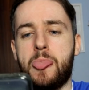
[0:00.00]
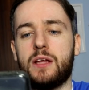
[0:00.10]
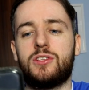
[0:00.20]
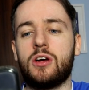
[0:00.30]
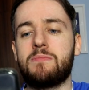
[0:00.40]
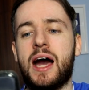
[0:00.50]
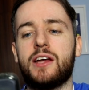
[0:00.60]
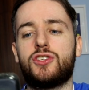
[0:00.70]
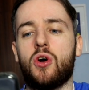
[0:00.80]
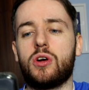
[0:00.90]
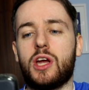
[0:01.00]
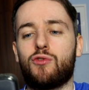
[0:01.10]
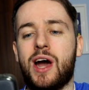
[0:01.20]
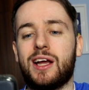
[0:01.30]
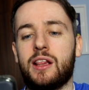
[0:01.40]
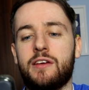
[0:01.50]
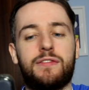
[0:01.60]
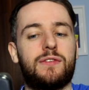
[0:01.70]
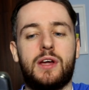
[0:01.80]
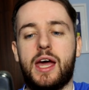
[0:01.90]
Doug Matt Jock
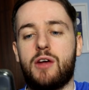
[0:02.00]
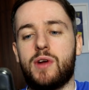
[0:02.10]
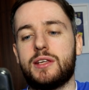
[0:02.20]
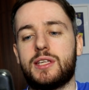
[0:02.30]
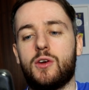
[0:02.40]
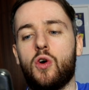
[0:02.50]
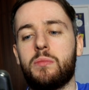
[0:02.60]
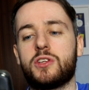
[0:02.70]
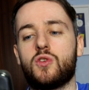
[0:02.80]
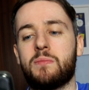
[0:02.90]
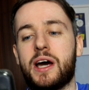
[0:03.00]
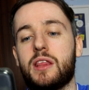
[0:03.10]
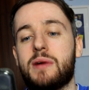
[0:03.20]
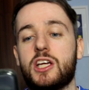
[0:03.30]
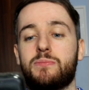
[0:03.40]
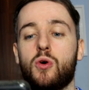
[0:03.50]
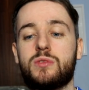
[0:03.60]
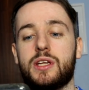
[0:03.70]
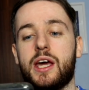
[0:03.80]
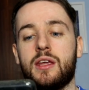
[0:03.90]
Ratcliffe uh, writes in, Hope there's no man in the match pool
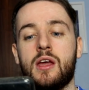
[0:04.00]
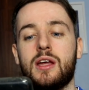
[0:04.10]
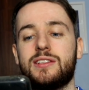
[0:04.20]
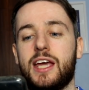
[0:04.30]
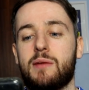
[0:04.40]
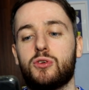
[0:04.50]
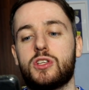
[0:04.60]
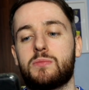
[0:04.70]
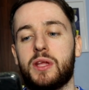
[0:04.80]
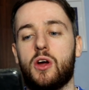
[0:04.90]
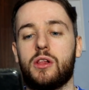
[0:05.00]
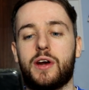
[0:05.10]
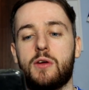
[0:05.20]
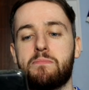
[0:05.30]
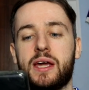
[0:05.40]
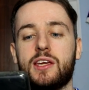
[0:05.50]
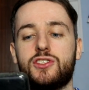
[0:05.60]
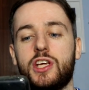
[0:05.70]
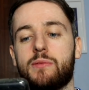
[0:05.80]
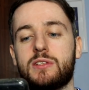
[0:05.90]
tonight. Terrible display all around. Biggest
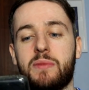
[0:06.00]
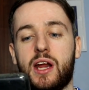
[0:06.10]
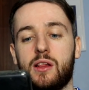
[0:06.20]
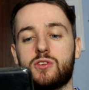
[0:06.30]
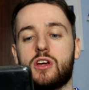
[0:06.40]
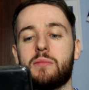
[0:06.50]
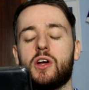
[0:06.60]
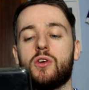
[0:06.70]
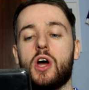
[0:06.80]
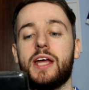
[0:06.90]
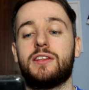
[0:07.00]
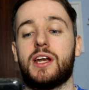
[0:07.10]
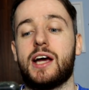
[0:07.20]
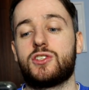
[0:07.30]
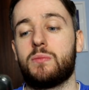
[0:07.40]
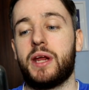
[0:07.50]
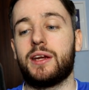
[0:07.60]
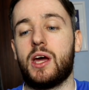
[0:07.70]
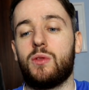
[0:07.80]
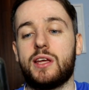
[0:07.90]
cheer was Morelos coming on. International break
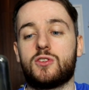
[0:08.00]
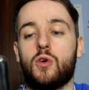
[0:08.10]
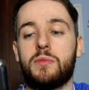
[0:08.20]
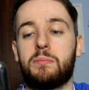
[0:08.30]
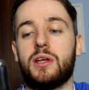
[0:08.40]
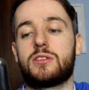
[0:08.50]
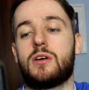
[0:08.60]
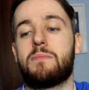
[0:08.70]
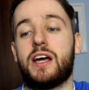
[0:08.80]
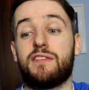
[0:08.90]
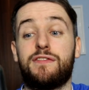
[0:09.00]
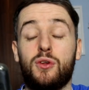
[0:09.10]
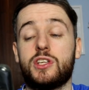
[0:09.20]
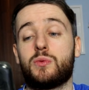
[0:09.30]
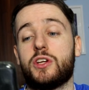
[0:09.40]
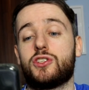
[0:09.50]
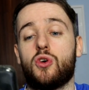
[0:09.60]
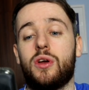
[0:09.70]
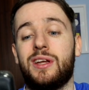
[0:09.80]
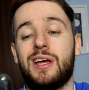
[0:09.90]
now. Let's hope the players come back fully switched
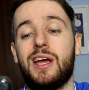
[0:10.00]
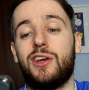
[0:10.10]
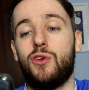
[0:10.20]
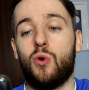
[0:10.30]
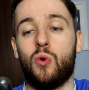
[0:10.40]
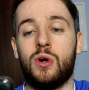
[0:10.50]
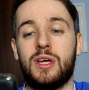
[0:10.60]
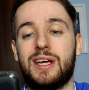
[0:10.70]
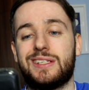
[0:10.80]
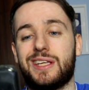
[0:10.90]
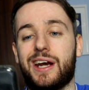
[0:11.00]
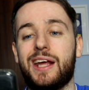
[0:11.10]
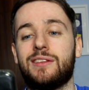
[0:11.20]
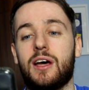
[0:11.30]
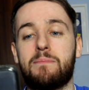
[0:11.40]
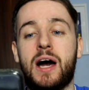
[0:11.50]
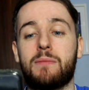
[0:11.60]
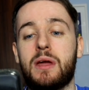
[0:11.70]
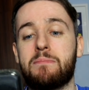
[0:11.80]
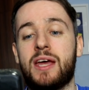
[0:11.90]
on. No surrender.
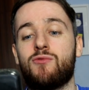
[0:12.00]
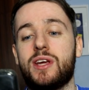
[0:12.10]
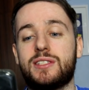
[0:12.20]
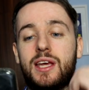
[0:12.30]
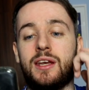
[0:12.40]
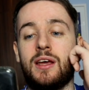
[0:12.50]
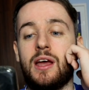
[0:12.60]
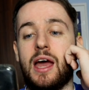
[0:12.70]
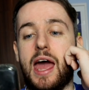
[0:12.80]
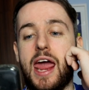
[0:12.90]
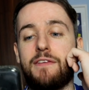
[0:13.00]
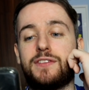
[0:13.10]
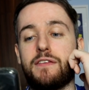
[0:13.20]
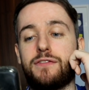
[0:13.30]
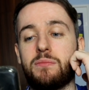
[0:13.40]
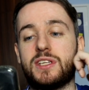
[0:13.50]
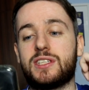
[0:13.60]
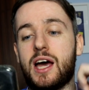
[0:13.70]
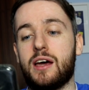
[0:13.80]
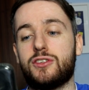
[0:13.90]
Mark McMinn writes in, Effed it from the
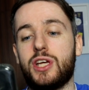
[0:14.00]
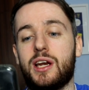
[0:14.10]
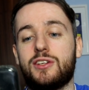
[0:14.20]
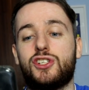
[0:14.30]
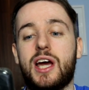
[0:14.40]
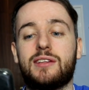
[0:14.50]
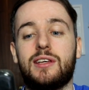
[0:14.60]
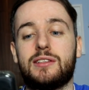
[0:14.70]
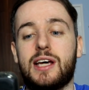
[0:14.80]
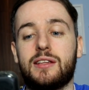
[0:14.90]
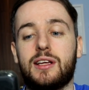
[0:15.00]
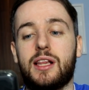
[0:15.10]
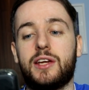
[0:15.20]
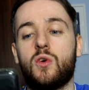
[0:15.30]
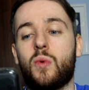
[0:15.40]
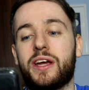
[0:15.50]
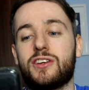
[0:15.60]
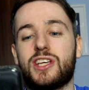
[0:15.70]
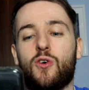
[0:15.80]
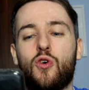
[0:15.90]
start. Gerrard shat it tactically. No
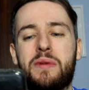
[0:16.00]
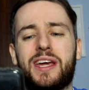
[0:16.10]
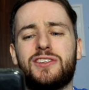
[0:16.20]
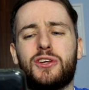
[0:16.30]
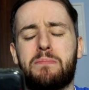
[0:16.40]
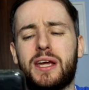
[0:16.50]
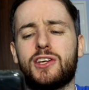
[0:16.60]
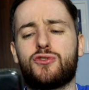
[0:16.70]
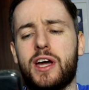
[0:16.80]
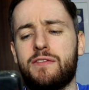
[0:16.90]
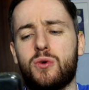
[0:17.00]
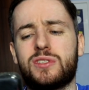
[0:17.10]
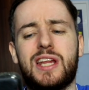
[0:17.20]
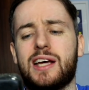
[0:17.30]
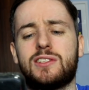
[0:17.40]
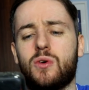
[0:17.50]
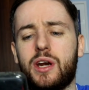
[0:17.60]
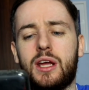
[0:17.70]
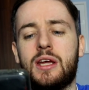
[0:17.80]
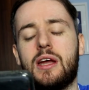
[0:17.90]
wingers at home against your biggest rivals. Nah,
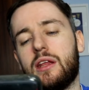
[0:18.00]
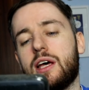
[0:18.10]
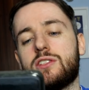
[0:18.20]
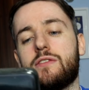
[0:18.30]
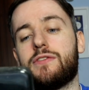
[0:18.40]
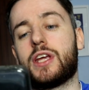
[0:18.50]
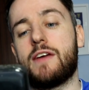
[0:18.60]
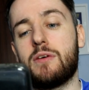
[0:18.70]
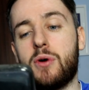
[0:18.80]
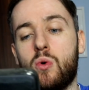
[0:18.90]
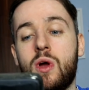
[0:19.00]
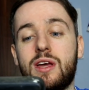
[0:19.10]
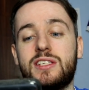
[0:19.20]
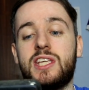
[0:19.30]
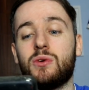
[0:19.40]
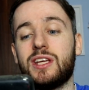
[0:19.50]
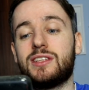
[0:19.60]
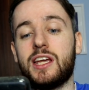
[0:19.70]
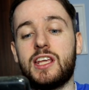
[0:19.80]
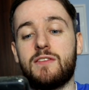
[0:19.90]
sorry. That's unforgivable. Celtic
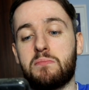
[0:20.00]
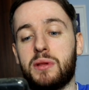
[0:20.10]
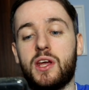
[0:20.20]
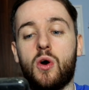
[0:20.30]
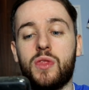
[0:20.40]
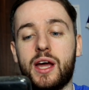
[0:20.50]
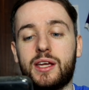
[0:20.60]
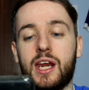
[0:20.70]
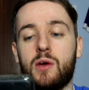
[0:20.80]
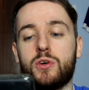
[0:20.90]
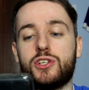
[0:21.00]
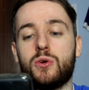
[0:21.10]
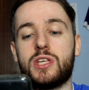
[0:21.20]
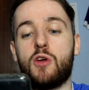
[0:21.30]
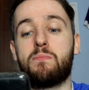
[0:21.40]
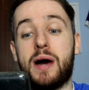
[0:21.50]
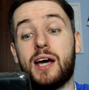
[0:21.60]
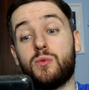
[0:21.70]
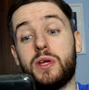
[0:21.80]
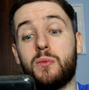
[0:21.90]
didn't even play all that great, which shows how
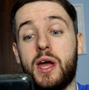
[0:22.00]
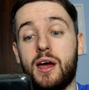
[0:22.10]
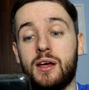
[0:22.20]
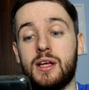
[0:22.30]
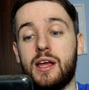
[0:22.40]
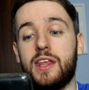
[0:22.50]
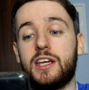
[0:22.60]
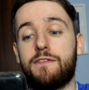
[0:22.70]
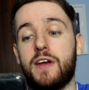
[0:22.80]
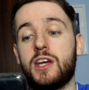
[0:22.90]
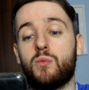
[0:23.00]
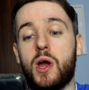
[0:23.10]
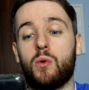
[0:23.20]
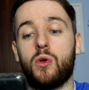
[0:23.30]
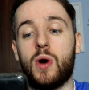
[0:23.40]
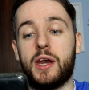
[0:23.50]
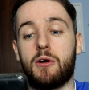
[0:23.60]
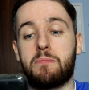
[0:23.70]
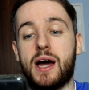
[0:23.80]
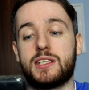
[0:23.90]
bad we were. They defended well though, and
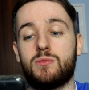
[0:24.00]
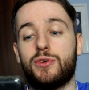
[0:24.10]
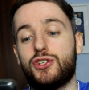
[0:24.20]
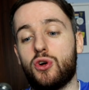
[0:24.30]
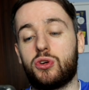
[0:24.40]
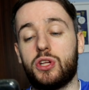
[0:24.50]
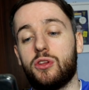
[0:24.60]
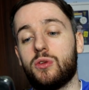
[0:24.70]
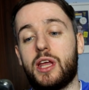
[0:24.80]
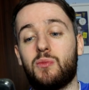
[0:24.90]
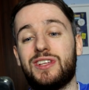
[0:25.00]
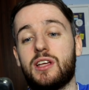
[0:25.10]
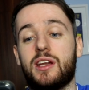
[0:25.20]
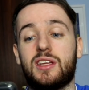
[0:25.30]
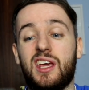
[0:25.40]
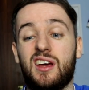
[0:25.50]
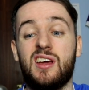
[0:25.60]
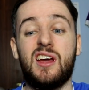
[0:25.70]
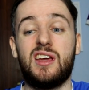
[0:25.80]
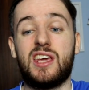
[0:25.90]
our passing was shocking, looked like we didn't care.
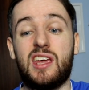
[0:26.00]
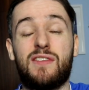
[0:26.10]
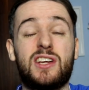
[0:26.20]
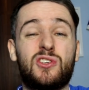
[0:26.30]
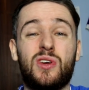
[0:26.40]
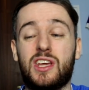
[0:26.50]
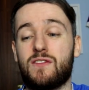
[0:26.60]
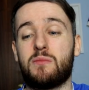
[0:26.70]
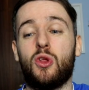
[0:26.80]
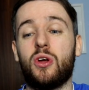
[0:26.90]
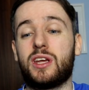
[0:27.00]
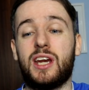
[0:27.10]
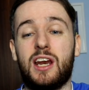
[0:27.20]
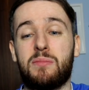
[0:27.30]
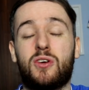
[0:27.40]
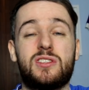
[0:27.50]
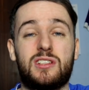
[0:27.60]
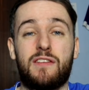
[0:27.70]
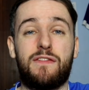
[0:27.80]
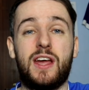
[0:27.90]
Yeah, you've actually got to give them a lot of credit because their
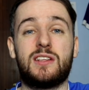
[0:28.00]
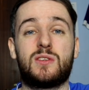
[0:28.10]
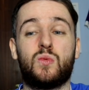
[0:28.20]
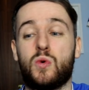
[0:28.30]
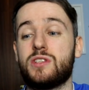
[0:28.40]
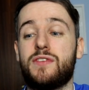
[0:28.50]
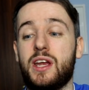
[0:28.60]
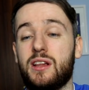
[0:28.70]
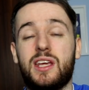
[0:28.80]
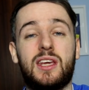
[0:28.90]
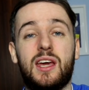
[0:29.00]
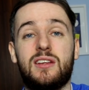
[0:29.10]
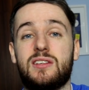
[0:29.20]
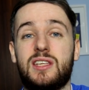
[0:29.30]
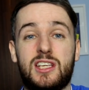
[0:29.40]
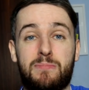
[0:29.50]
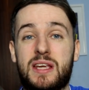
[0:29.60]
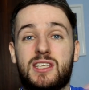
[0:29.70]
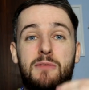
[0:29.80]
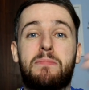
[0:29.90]
defence was very leaky, and you see it's
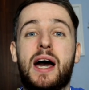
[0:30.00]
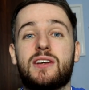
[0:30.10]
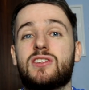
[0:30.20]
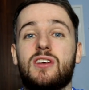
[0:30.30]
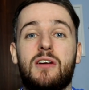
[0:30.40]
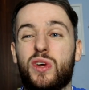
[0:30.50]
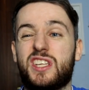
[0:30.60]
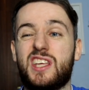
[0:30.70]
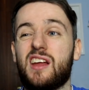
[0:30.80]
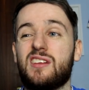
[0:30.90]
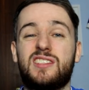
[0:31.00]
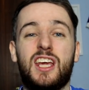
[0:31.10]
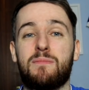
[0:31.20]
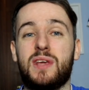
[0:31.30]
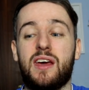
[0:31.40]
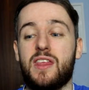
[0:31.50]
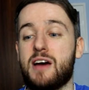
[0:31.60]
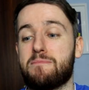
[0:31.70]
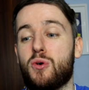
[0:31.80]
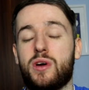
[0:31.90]
basically patched up with sellotape. Yet
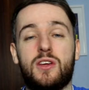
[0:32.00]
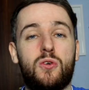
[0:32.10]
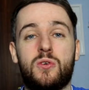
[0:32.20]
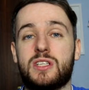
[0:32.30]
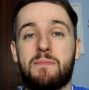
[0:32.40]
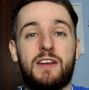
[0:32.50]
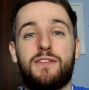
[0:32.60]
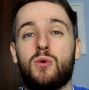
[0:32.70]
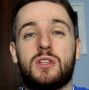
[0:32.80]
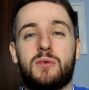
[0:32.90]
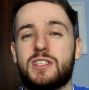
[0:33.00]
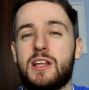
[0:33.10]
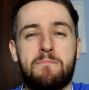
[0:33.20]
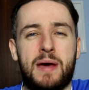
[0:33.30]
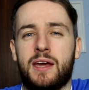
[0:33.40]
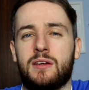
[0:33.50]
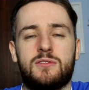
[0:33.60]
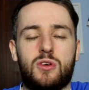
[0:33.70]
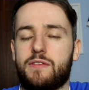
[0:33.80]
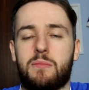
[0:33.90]
that boy who's a midfielder, what's his name? Bitton?
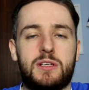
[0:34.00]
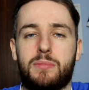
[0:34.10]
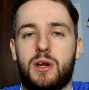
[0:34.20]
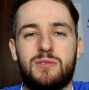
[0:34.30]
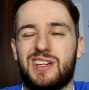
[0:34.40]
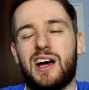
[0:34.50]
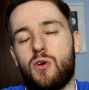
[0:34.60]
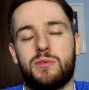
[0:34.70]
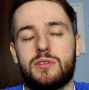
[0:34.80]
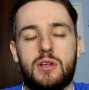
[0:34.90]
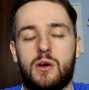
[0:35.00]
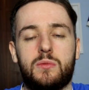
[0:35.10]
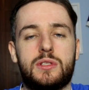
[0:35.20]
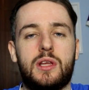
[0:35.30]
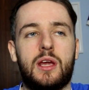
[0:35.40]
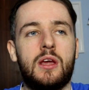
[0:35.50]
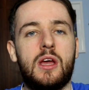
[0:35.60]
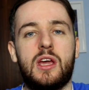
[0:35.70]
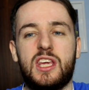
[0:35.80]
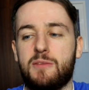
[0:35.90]
Sorry if I'm mispronouncing it, I always, I always do.
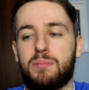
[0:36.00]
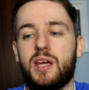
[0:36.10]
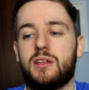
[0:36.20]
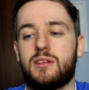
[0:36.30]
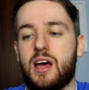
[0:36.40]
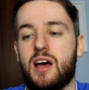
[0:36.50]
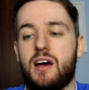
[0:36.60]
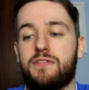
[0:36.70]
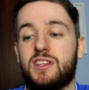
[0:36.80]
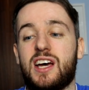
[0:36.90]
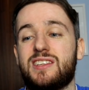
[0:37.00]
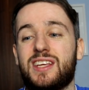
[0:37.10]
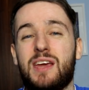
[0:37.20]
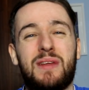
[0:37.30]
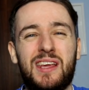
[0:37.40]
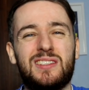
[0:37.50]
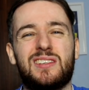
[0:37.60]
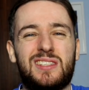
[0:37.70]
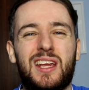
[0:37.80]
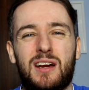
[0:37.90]
He played a fantastic game, and he's a
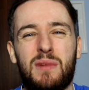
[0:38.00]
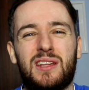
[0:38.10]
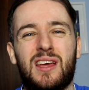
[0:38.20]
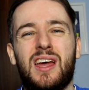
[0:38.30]
centre mid.